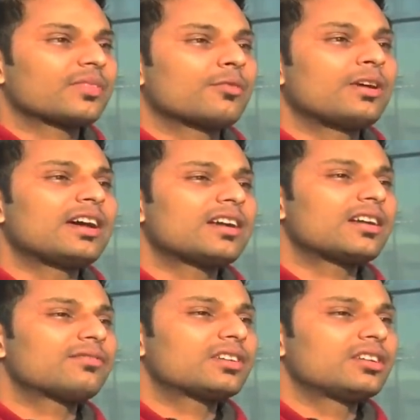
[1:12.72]
When I
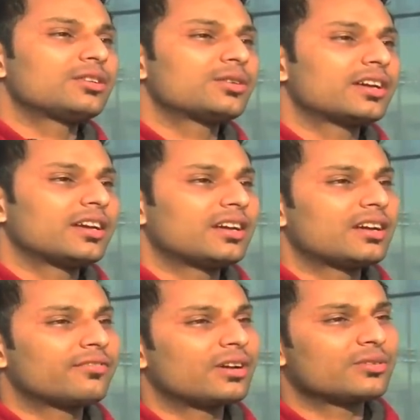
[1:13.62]
arrived in UK, I
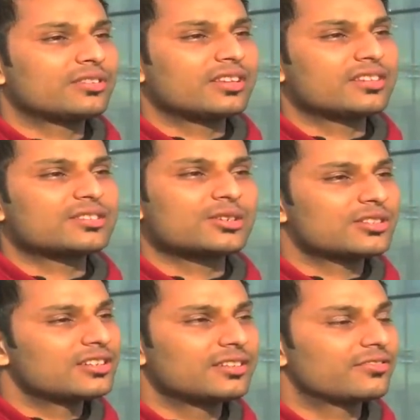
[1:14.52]
found things
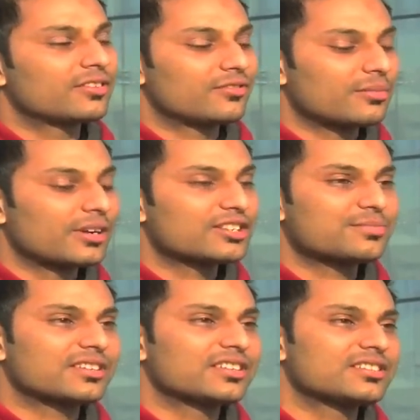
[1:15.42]
totally different from my
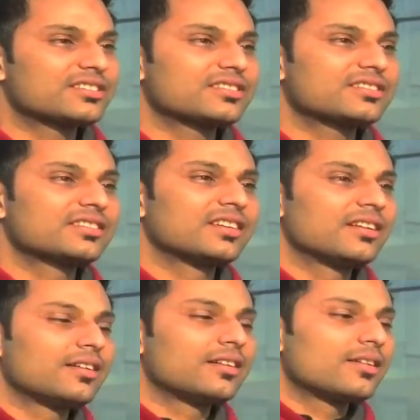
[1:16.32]
expectations.
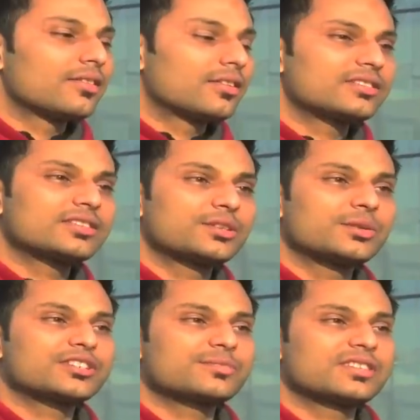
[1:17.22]
Things are too
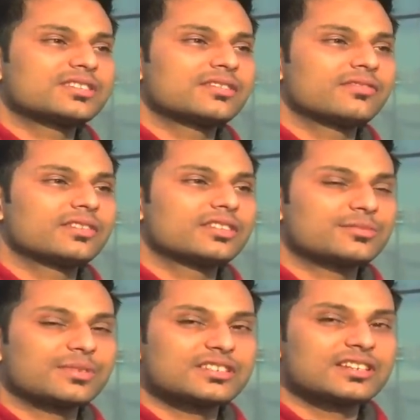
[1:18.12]
expensive,
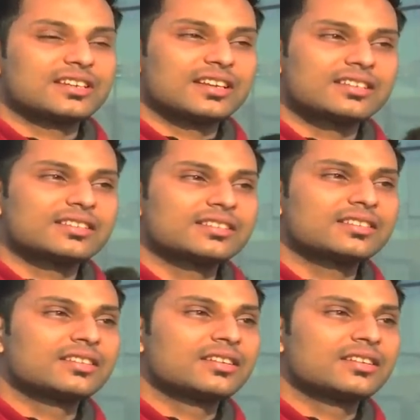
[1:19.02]
especially in London.